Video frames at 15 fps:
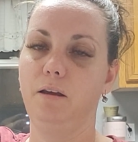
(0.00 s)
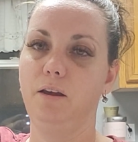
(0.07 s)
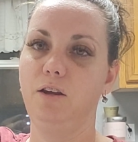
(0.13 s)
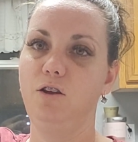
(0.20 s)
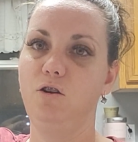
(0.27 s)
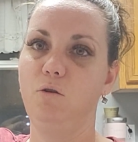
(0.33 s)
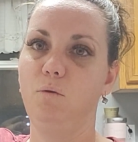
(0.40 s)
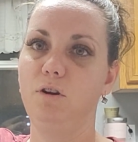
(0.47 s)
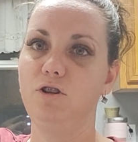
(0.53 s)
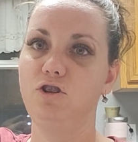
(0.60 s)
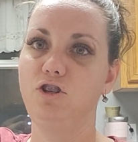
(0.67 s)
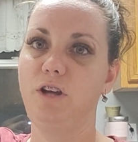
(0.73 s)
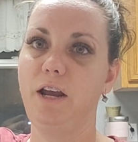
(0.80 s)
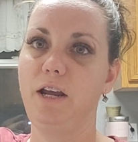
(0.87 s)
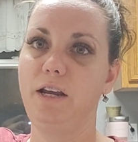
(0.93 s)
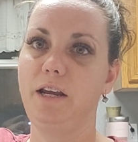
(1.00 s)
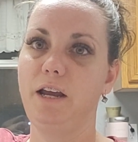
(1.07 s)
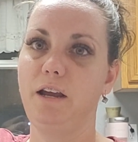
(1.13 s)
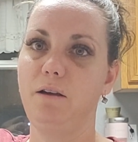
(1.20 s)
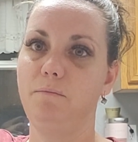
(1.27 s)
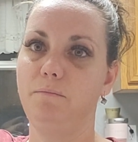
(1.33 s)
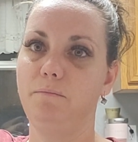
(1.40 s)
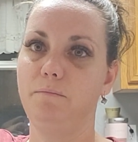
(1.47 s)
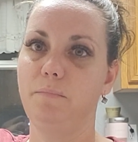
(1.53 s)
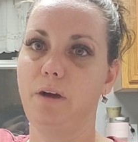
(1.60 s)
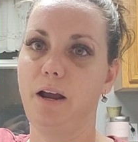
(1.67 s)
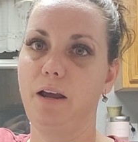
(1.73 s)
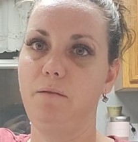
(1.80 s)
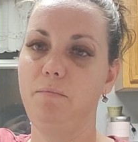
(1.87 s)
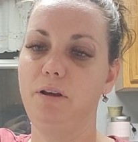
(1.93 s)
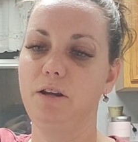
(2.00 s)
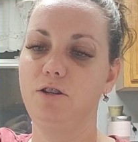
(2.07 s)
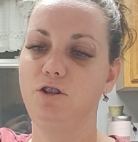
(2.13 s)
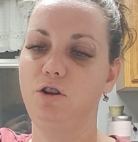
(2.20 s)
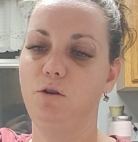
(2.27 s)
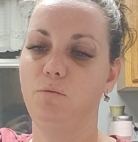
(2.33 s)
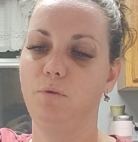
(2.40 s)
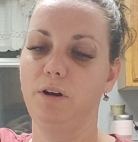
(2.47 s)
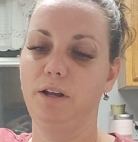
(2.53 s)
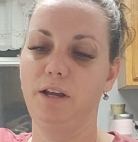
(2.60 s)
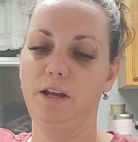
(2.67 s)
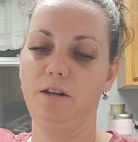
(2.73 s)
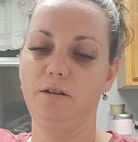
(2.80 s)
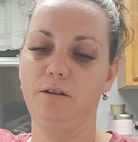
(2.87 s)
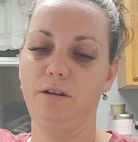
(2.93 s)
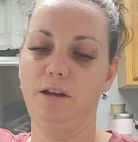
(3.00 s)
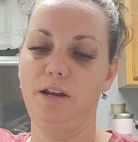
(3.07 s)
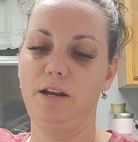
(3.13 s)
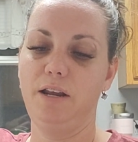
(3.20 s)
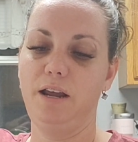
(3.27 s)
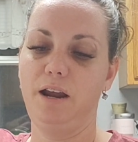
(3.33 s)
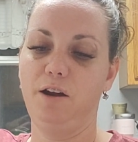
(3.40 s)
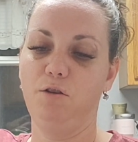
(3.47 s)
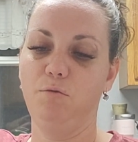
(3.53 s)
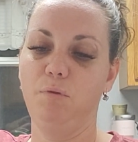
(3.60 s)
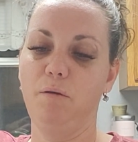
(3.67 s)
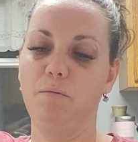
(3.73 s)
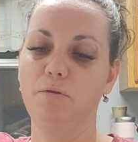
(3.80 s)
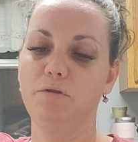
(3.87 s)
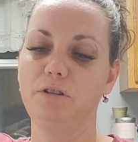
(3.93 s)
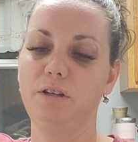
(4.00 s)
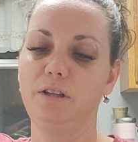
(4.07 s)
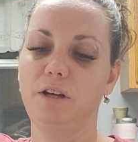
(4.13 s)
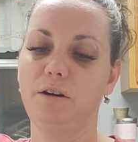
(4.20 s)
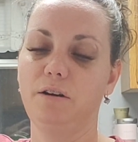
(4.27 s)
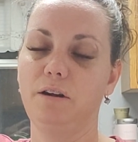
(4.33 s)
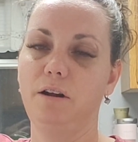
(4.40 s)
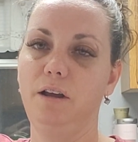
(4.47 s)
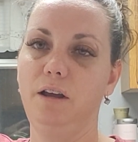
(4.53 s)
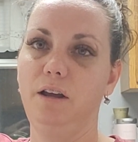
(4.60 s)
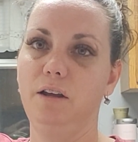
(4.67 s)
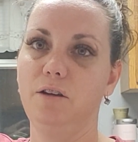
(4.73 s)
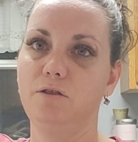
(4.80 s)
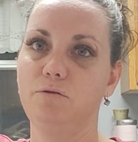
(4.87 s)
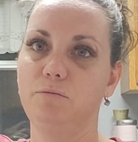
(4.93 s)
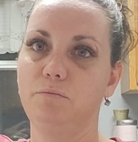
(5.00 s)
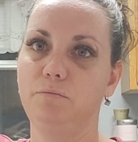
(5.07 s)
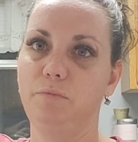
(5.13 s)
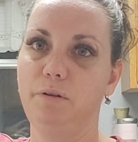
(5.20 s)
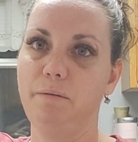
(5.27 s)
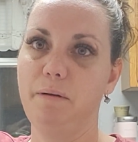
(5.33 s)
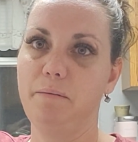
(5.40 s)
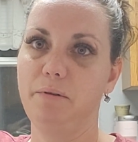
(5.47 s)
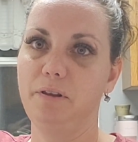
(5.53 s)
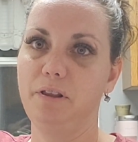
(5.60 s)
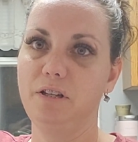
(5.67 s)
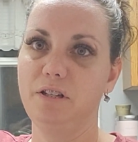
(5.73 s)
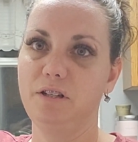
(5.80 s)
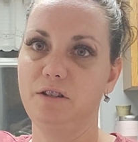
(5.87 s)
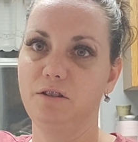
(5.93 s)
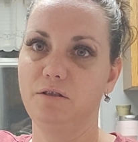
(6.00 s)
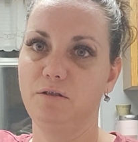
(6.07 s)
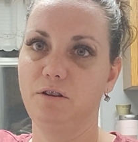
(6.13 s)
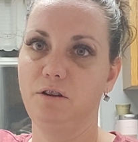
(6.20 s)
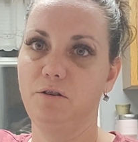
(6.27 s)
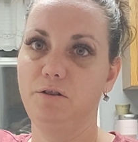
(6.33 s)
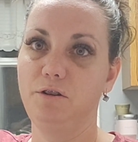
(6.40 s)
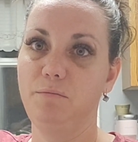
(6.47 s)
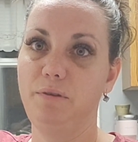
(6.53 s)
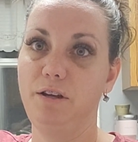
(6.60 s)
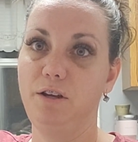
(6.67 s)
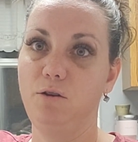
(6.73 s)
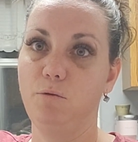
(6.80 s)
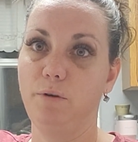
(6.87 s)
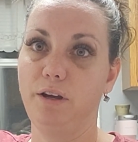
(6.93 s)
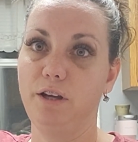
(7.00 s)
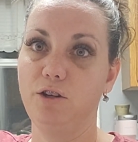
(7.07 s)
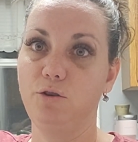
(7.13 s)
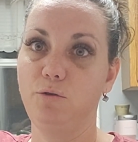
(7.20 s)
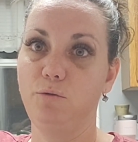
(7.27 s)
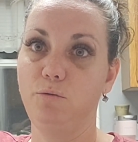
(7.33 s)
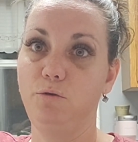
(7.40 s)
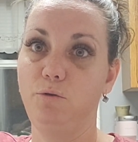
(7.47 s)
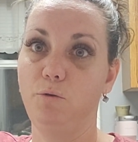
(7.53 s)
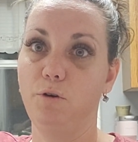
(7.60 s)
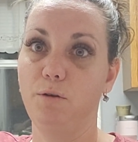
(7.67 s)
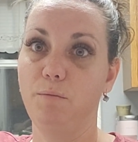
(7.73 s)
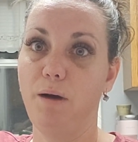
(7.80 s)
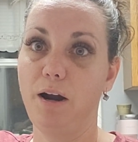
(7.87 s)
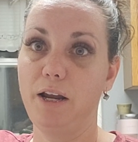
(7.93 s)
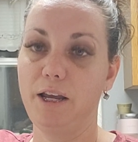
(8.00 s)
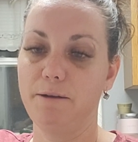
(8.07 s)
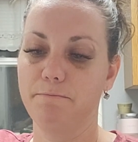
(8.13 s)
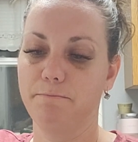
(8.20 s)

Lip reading: You don't want to shake it, right? Because you don't want to get any air bubbles in there. Remember, this is going to be going into your body.